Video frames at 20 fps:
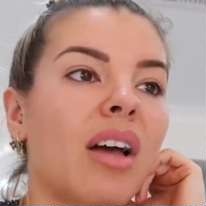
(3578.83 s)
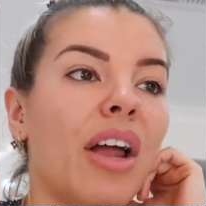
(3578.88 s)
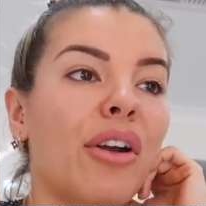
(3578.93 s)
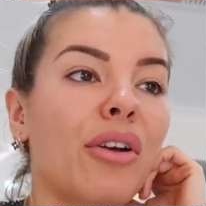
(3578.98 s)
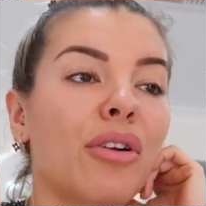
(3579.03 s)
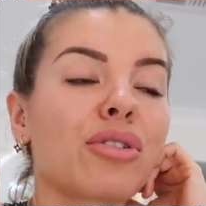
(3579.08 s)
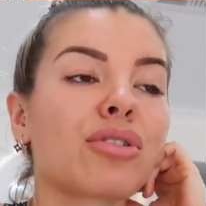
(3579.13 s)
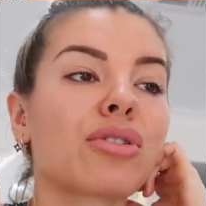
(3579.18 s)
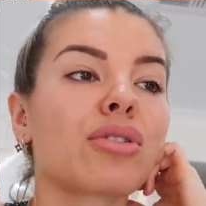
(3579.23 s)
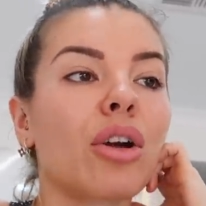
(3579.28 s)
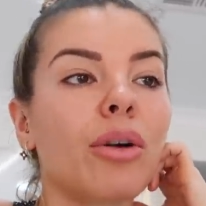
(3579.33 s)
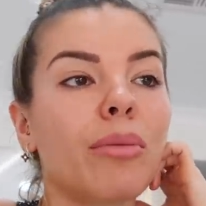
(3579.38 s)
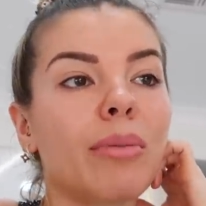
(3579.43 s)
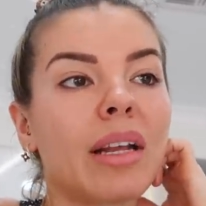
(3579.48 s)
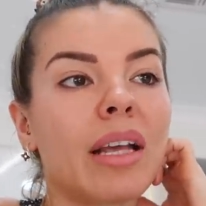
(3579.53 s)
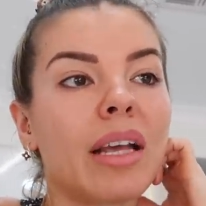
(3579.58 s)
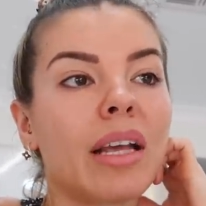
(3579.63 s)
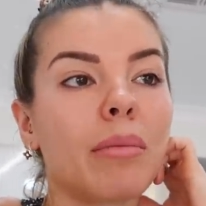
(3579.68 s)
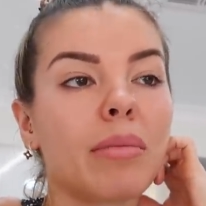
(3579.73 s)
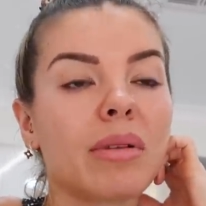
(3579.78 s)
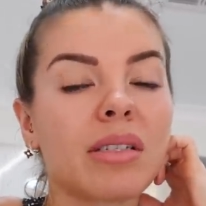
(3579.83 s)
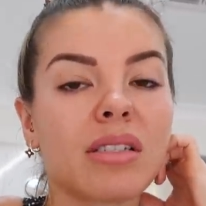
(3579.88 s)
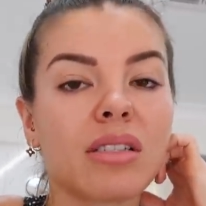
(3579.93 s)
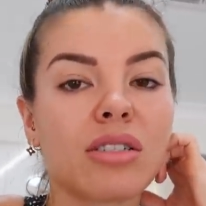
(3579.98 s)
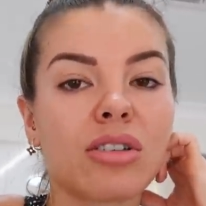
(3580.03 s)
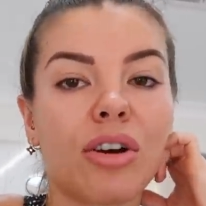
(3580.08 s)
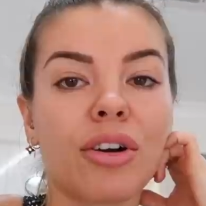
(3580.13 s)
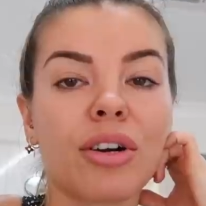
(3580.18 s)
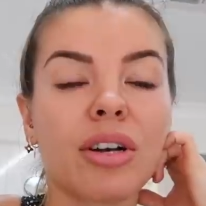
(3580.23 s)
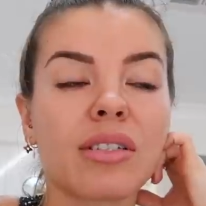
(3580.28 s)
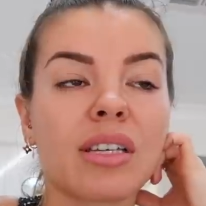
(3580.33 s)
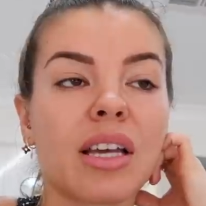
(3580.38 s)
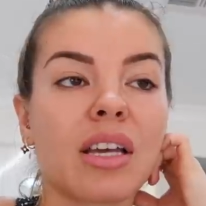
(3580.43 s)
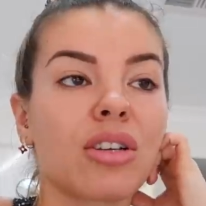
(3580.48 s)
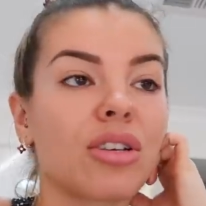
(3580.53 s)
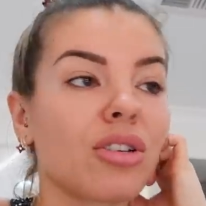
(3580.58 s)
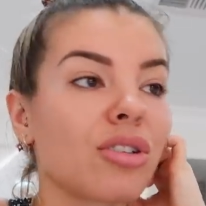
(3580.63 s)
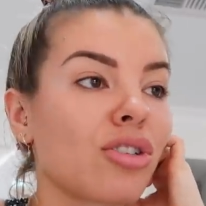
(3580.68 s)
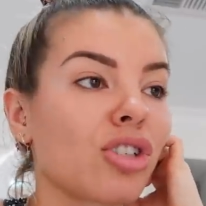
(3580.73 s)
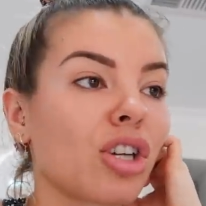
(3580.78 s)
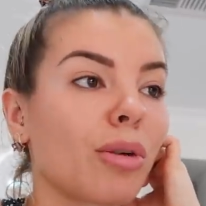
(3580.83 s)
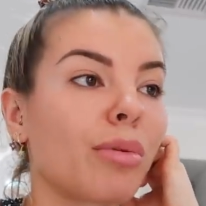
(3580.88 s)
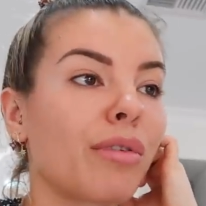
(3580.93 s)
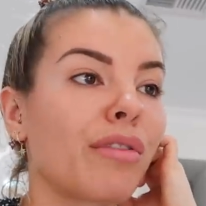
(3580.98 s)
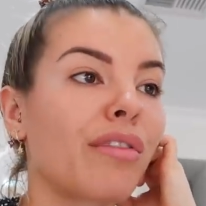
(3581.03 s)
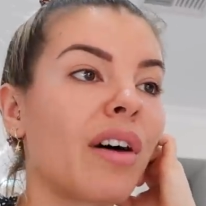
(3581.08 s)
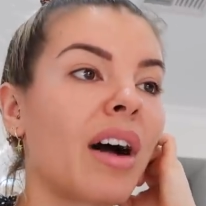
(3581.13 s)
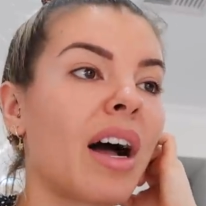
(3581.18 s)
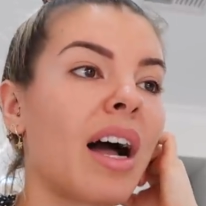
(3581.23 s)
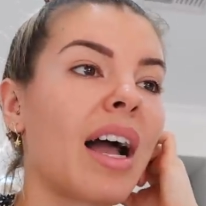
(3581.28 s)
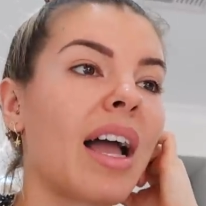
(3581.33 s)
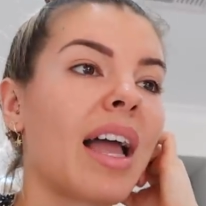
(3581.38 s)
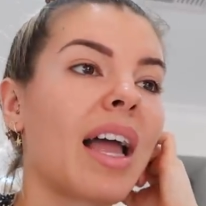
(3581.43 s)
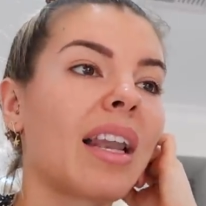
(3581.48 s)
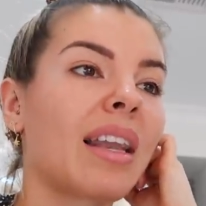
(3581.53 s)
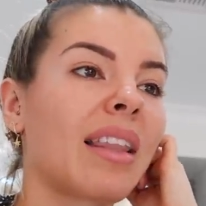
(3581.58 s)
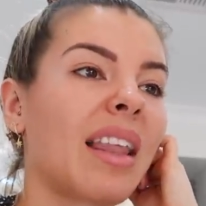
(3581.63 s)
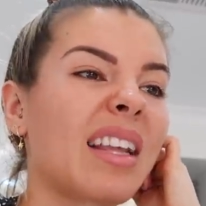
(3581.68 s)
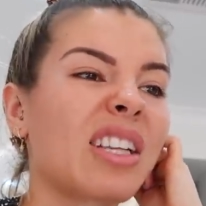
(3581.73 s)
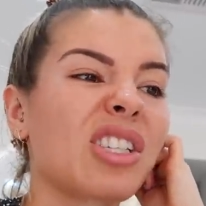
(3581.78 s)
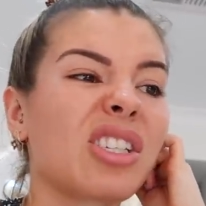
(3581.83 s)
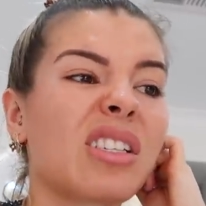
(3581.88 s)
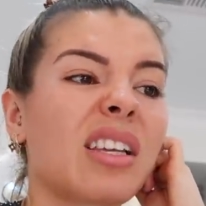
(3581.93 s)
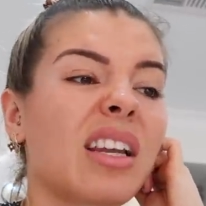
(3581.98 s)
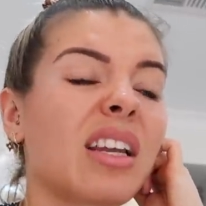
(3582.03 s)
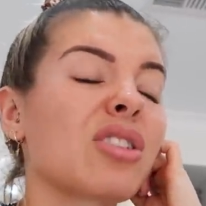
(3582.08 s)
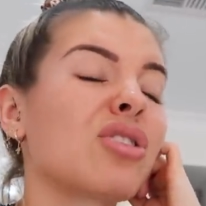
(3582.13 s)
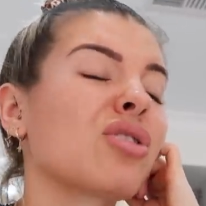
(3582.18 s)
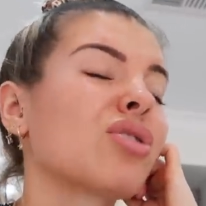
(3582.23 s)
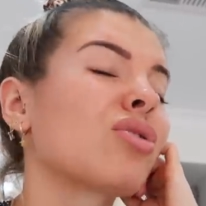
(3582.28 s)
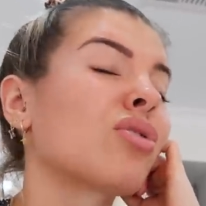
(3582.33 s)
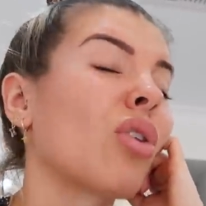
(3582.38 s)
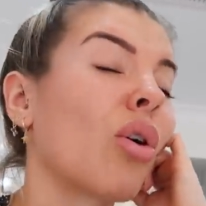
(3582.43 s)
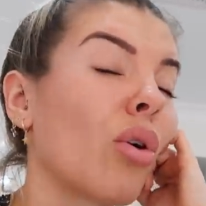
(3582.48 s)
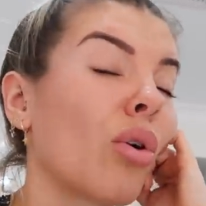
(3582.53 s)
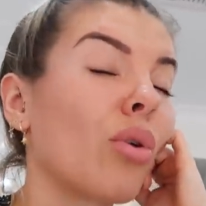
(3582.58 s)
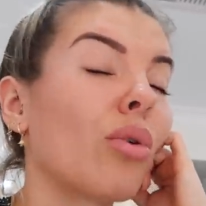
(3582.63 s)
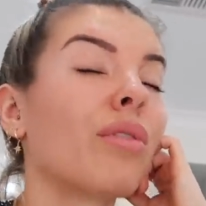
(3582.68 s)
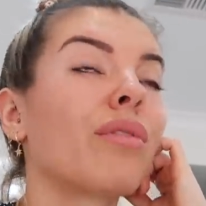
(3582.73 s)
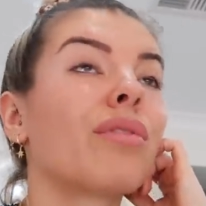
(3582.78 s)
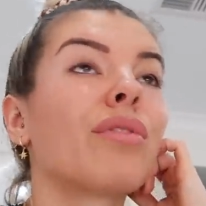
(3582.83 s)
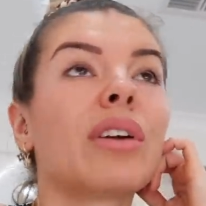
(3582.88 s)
I know so many business owners that use Shopify and they just said it's so